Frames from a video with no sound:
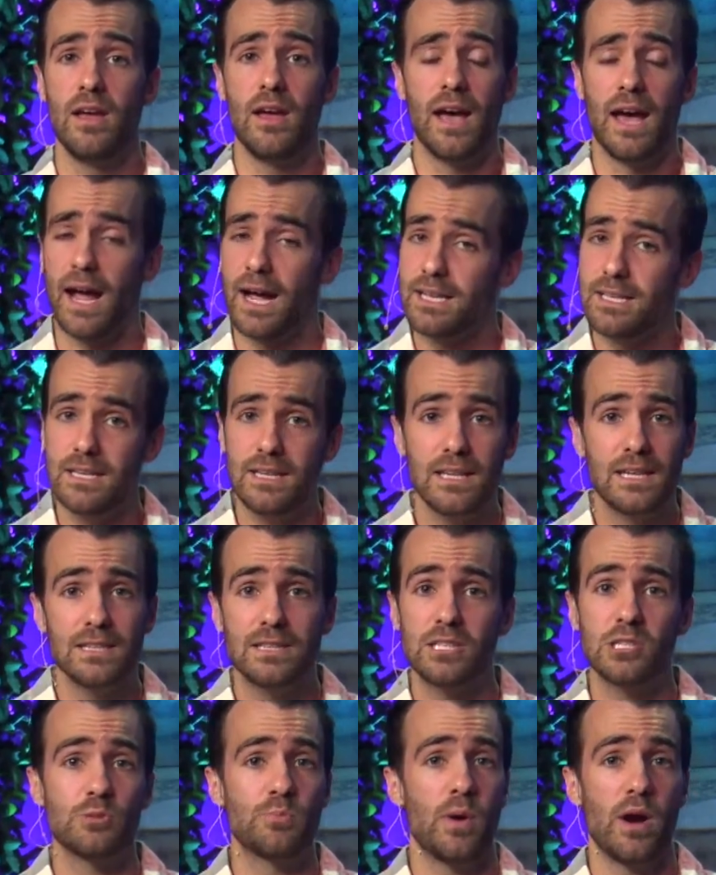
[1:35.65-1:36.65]
And I didn't get
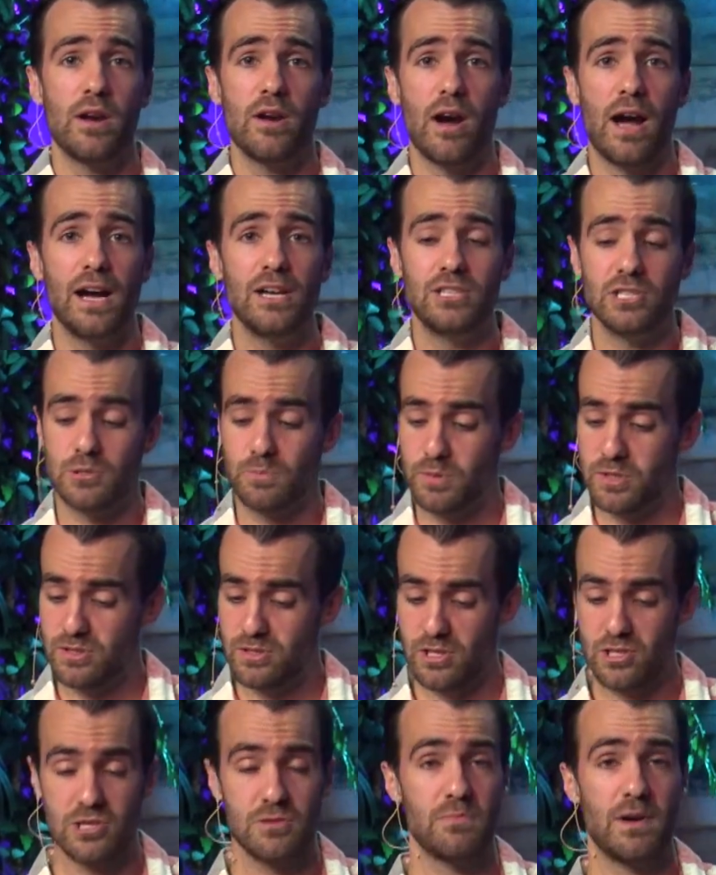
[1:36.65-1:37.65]
the spider. I just
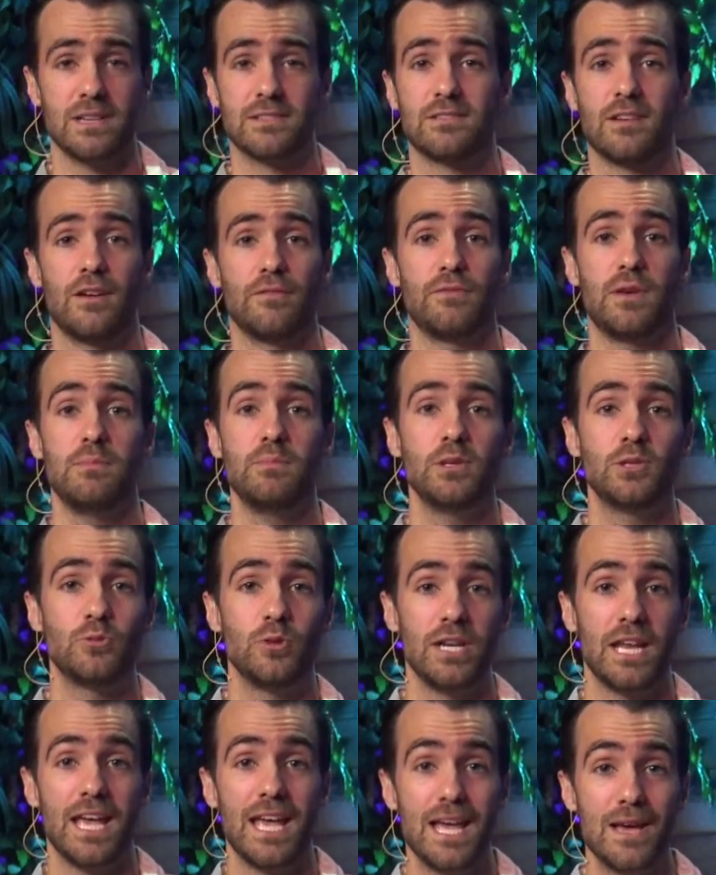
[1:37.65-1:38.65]
positioned myself in
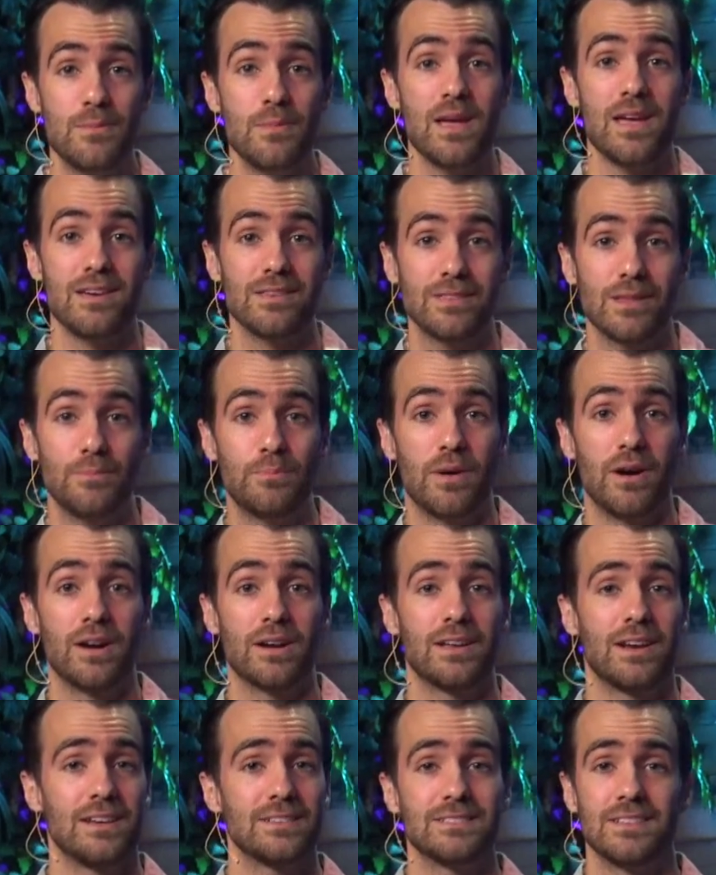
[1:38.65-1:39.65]
between him and the
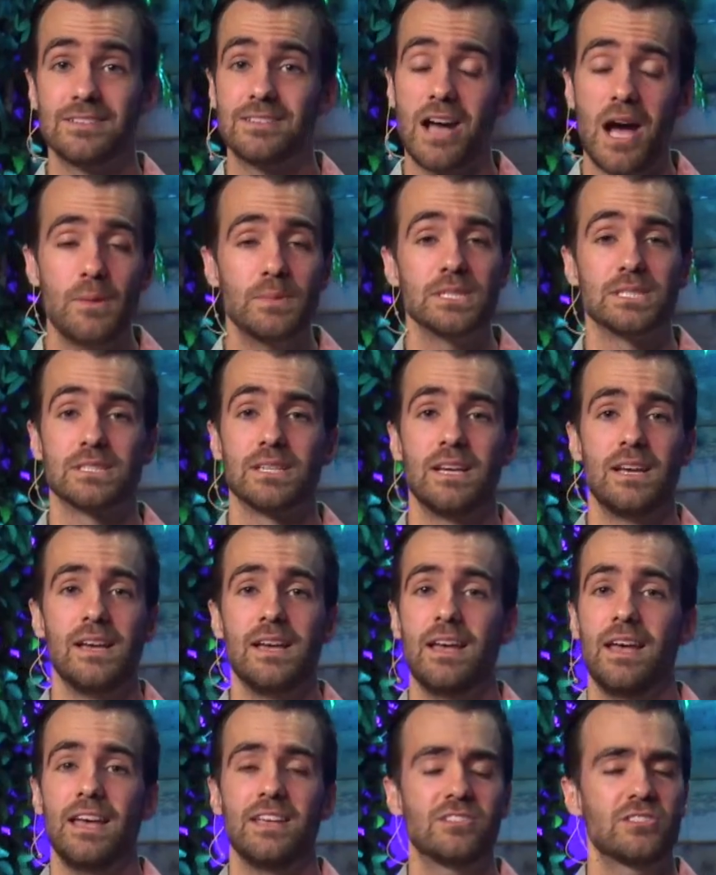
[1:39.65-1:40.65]
bug, and I said, "Thomas,
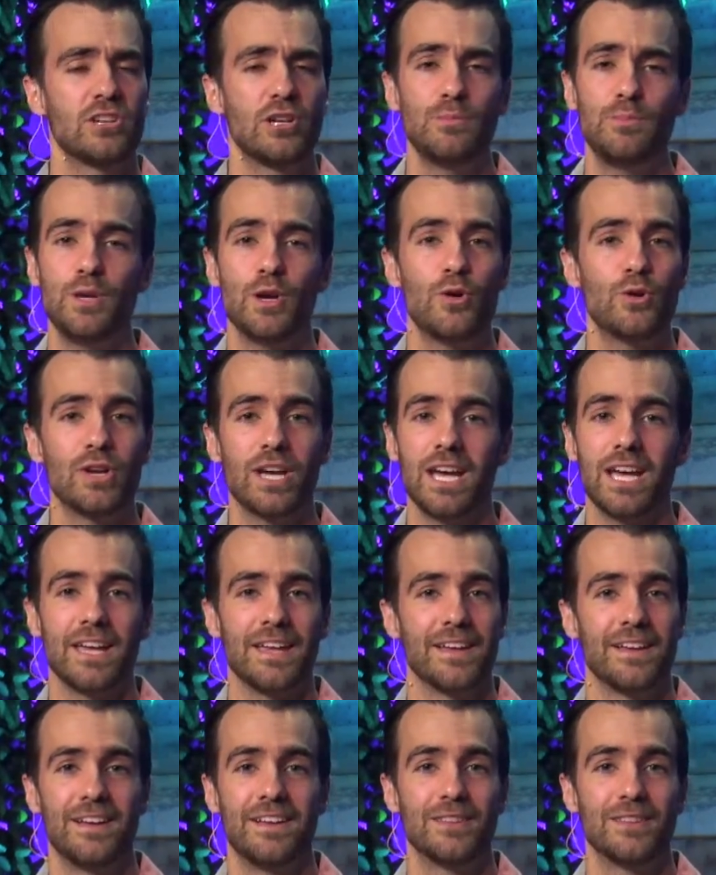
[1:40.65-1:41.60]
it's gonna be okay.